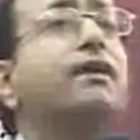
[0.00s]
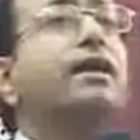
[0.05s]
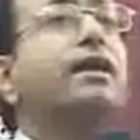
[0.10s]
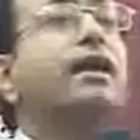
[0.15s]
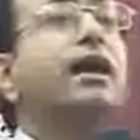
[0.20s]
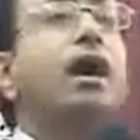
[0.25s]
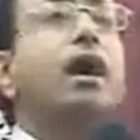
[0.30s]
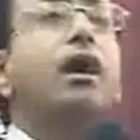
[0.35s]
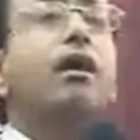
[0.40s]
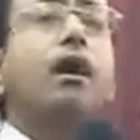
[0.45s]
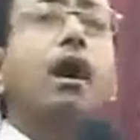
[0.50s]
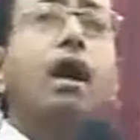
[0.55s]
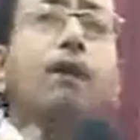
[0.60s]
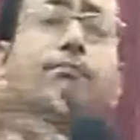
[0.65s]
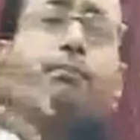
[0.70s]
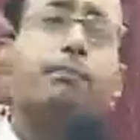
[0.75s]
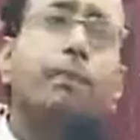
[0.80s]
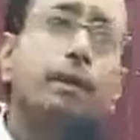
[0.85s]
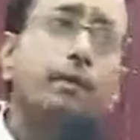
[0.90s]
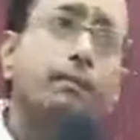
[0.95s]
way.
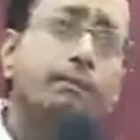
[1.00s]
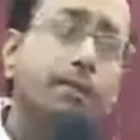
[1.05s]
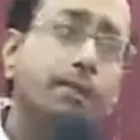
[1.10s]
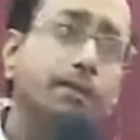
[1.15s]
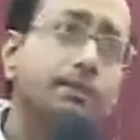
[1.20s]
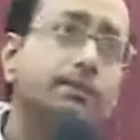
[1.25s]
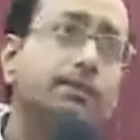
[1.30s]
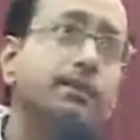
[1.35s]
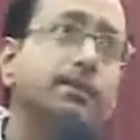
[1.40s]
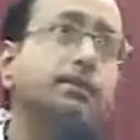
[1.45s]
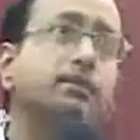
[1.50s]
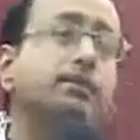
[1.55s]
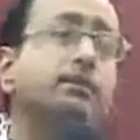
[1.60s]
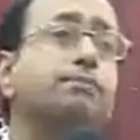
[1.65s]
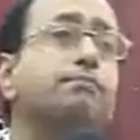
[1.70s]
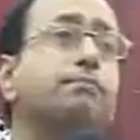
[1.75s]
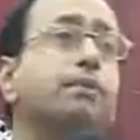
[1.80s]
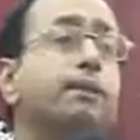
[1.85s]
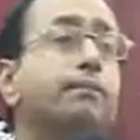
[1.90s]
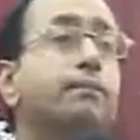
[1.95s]

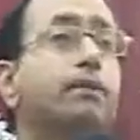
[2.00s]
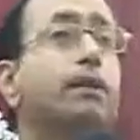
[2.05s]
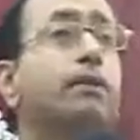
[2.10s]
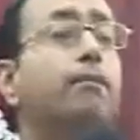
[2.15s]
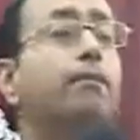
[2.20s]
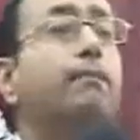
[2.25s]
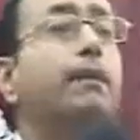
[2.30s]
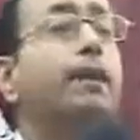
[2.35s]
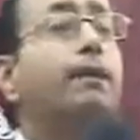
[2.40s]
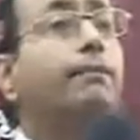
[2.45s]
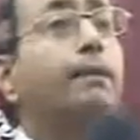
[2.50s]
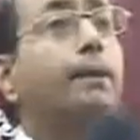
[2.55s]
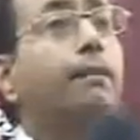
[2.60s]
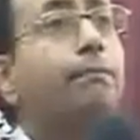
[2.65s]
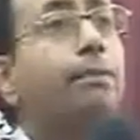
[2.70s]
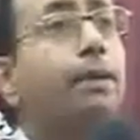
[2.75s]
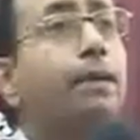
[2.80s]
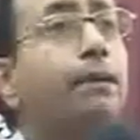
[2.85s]
Persons, people, big, big